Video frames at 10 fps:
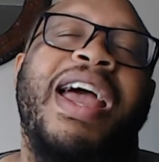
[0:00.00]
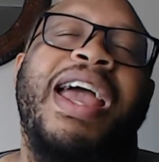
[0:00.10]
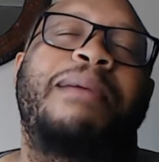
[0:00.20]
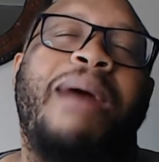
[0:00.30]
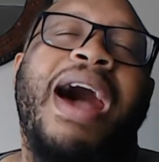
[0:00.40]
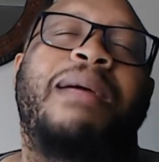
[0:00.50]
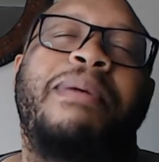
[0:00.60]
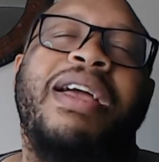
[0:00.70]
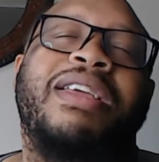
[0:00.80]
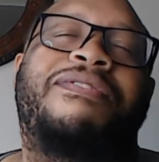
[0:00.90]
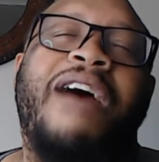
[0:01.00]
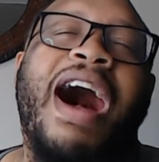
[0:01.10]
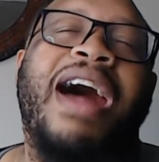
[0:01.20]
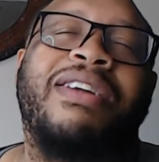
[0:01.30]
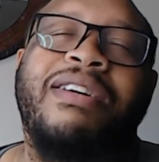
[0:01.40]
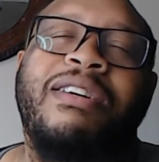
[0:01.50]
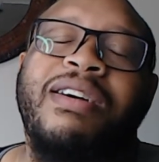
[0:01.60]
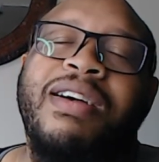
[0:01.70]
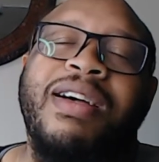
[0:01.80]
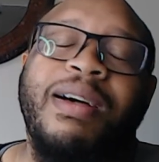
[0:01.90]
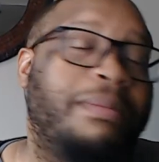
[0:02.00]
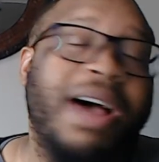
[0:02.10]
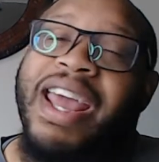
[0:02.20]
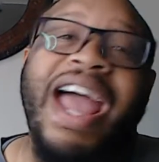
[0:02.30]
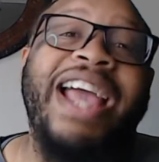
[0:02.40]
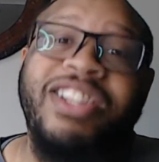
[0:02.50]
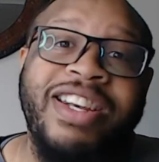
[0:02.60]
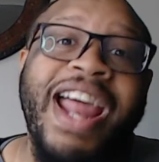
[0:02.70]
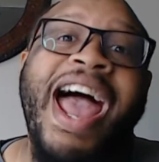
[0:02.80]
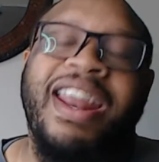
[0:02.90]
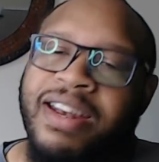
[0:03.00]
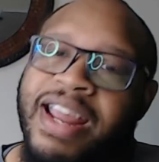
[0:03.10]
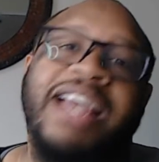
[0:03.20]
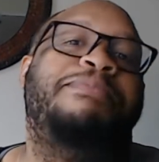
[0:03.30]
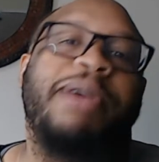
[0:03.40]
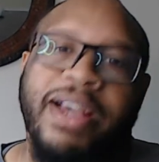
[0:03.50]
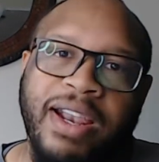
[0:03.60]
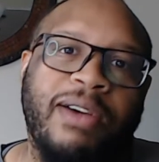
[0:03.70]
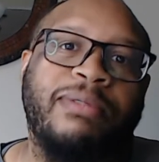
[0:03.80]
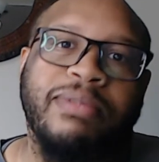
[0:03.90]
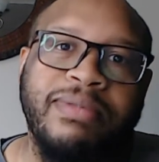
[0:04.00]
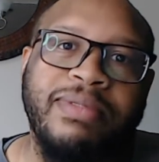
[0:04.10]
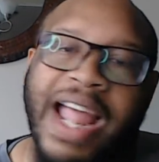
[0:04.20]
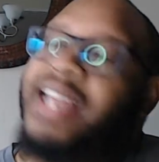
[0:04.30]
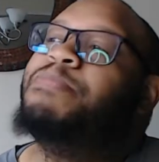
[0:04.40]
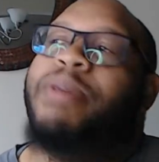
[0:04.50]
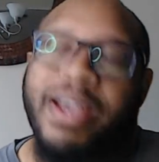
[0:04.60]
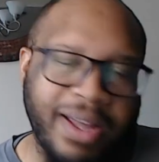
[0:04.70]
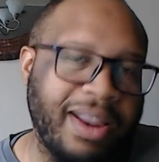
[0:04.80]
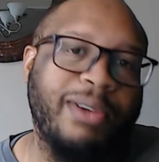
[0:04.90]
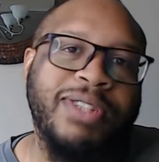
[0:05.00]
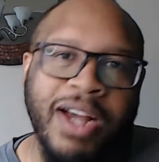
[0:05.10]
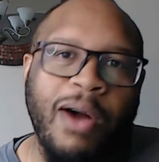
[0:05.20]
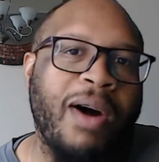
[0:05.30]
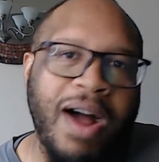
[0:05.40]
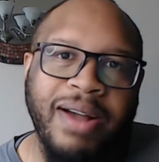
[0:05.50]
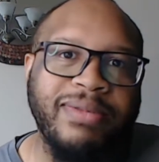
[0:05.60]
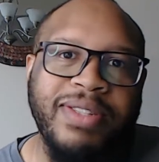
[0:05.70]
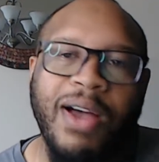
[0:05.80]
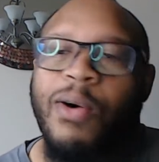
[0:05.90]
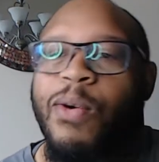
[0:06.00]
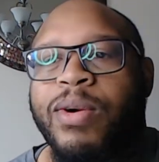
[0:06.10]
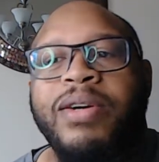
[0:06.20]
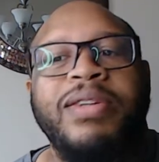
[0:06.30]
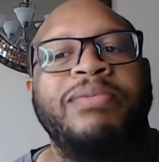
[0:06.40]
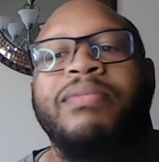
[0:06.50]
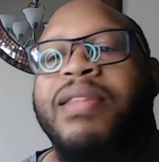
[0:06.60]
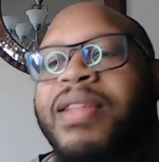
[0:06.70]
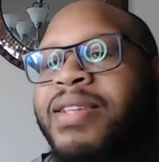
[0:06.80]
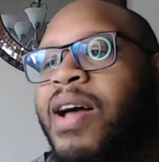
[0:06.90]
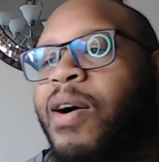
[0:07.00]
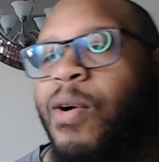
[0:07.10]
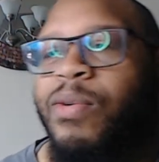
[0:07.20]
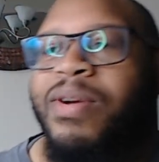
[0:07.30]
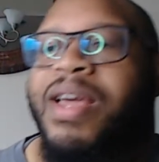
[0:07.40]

he might have been your father, but he ain't your daddy. That's Piccolo. That's Piccolo to Gohan. So, so,